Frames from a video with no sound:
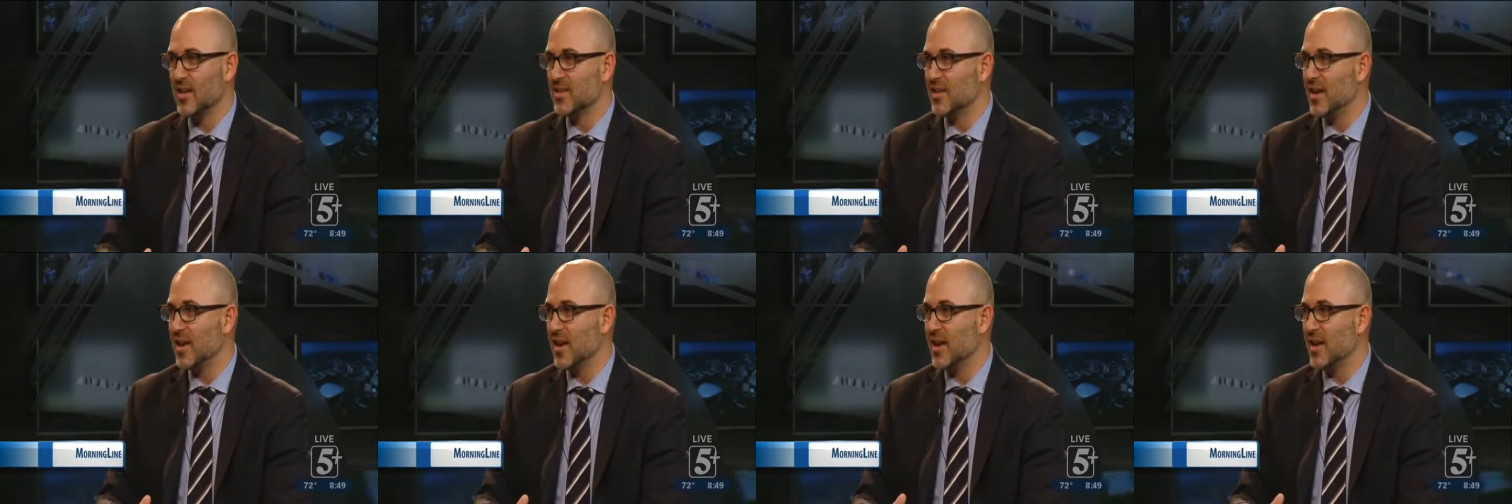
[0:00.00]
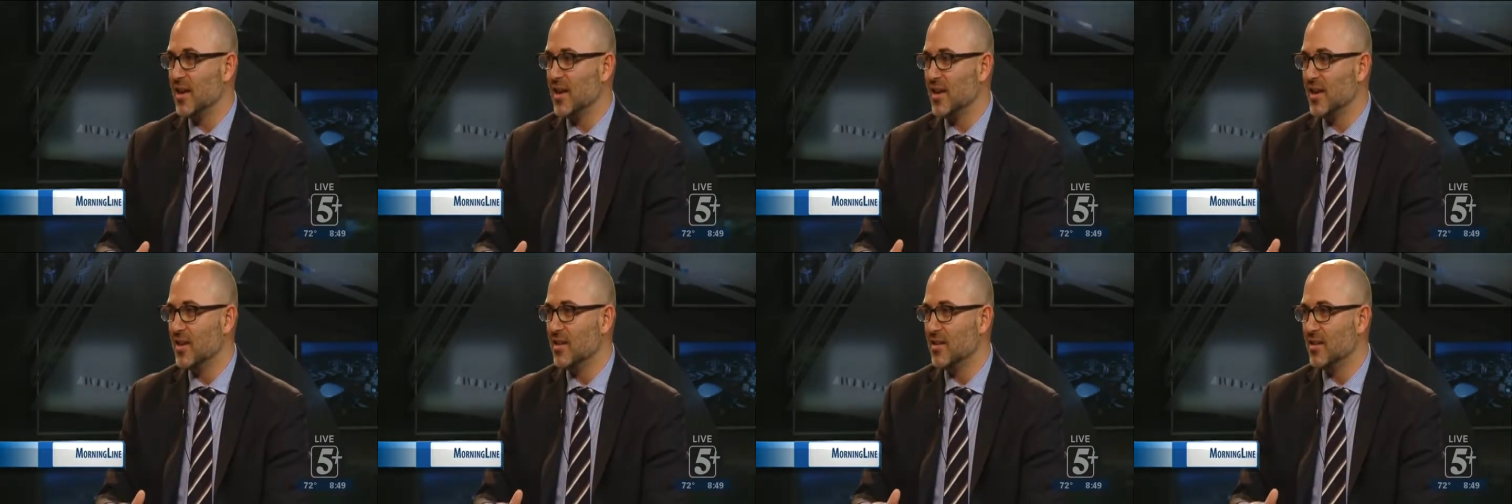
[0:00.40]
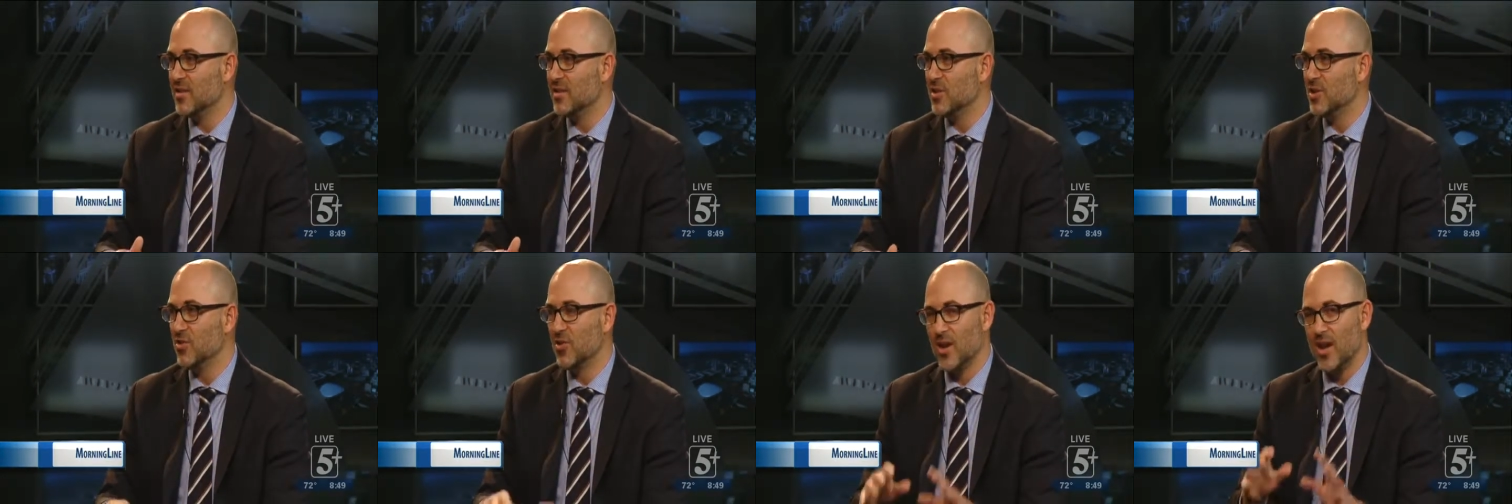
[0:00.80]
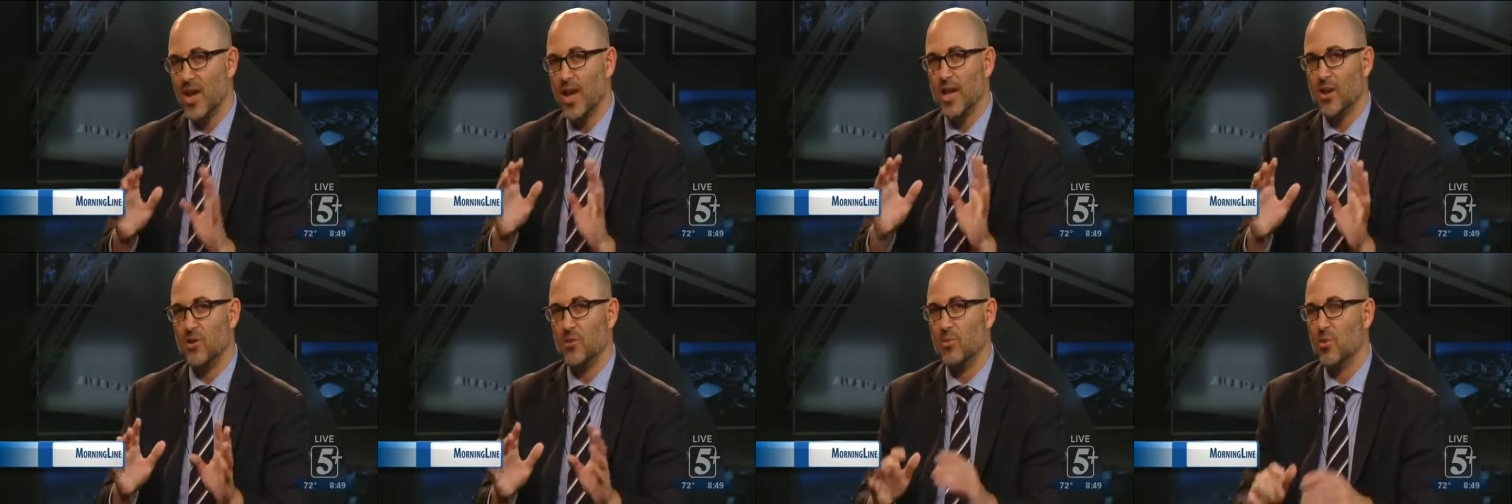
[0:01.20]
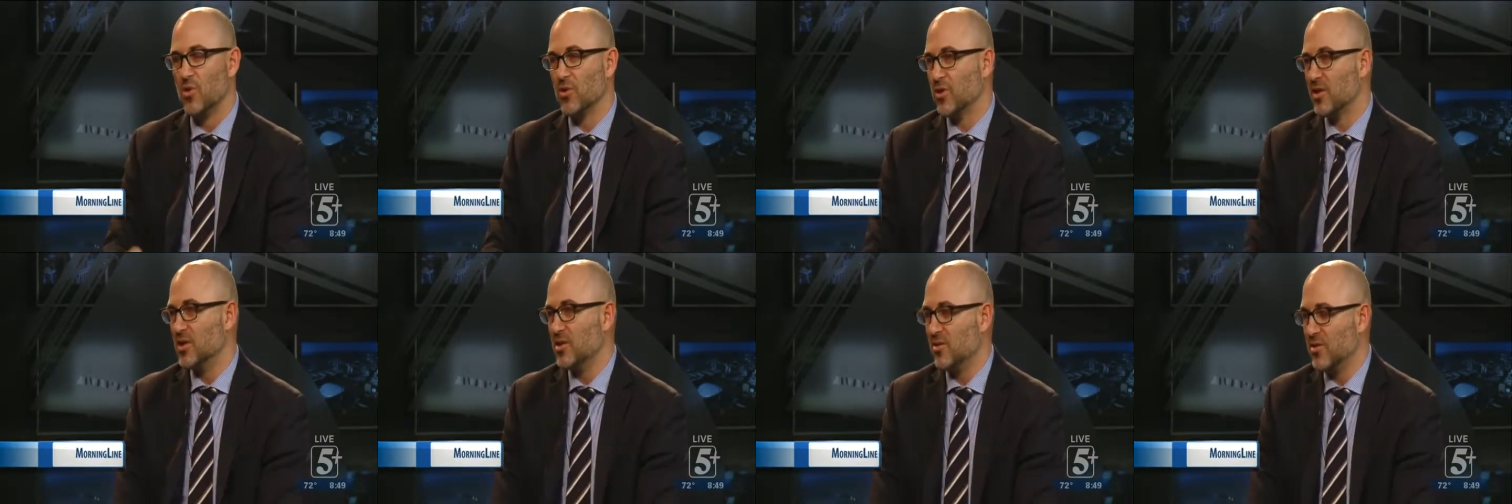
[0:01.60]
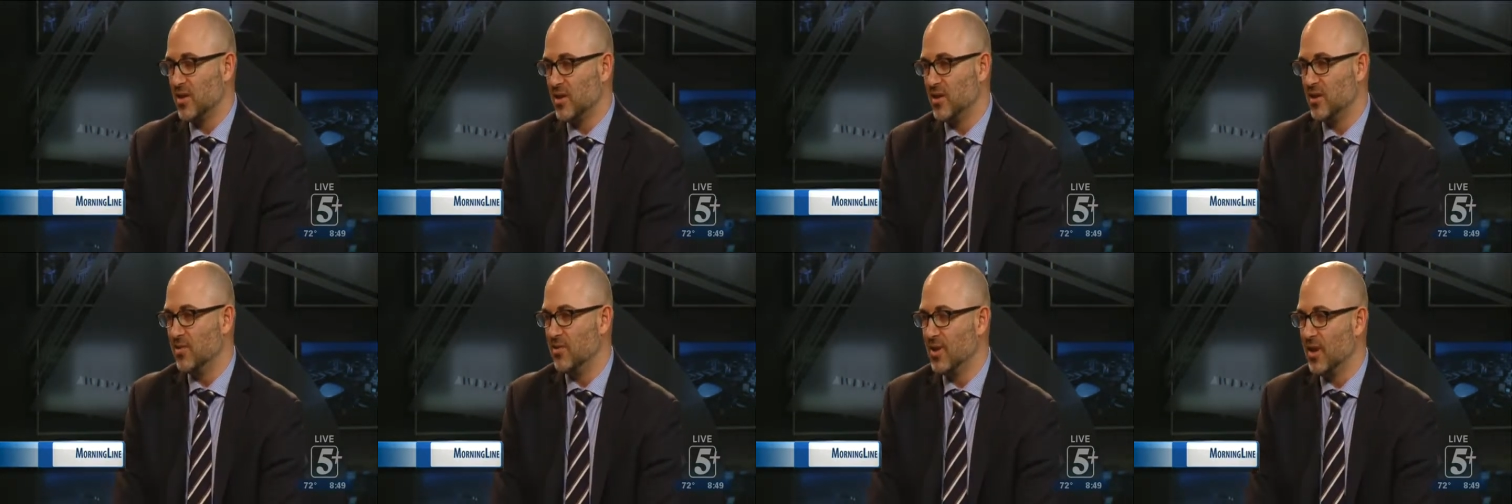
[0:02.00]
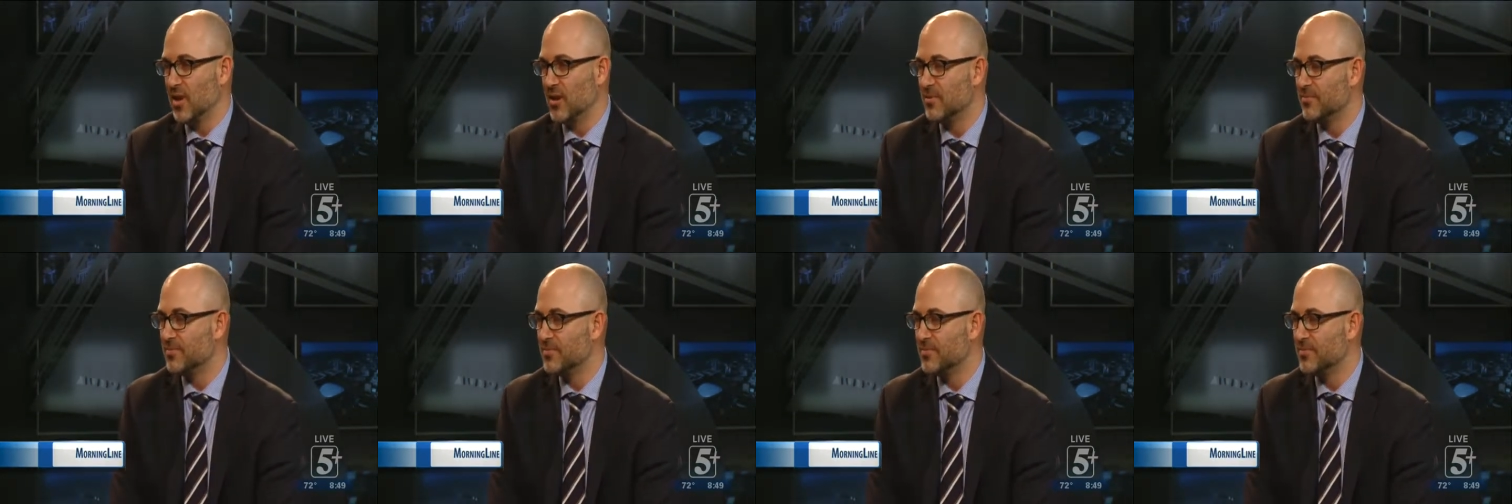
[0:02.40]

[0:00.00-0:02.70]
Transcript: anxiety you can handle more than you think you can.